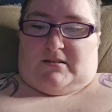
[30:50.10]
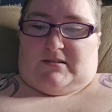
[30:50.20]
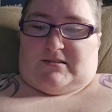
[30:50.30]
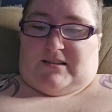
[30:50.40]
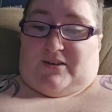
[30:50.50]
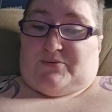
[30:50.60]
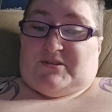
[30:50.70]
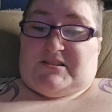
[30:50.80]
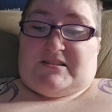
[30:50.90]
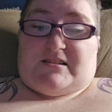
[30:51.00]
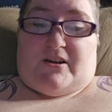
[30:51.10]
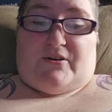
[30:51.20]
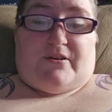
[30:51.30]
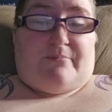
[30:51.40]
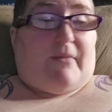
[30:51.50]
Senra
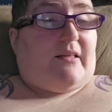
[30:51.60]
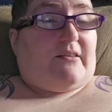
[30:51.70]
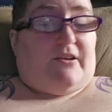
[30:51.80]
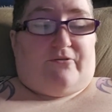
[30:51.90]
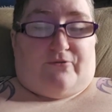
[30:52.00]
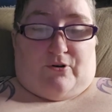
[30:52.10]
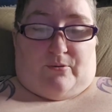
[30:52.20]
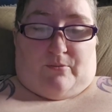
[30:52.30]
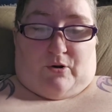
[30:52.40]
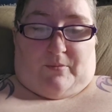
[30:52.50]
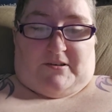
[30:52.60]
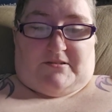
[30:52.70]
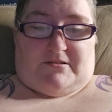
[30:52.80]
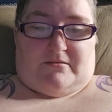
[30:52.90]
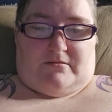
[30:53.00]
stared at Melanie for a
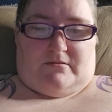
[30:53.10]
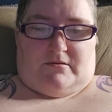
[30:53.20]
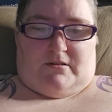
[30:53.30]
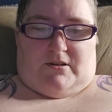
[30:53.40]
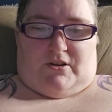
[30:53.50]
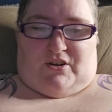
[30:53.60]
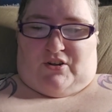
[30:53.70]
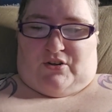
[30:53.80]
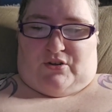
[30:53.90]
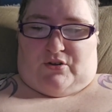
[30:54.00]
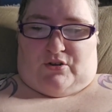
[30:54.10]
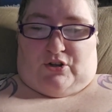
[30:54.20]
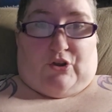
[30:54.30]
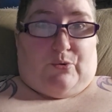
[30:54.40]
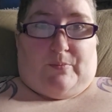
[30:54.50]
moment.
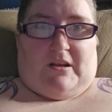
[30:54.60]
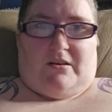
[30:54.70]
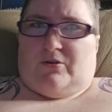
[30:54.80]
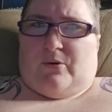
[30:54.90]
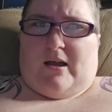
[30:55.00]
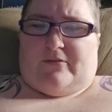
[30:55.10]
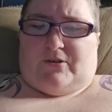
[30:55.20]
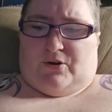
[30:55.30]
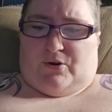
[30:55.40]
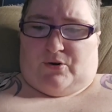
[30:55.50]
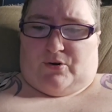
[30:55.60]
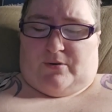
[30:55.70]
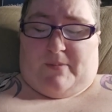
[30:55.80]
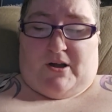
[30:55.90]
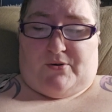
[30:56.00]
"You mean you haven't
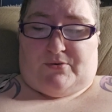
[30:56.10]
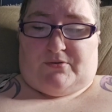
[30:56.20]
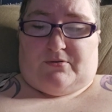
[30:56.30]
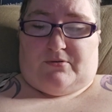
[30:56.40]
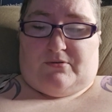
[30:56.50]
heard about—"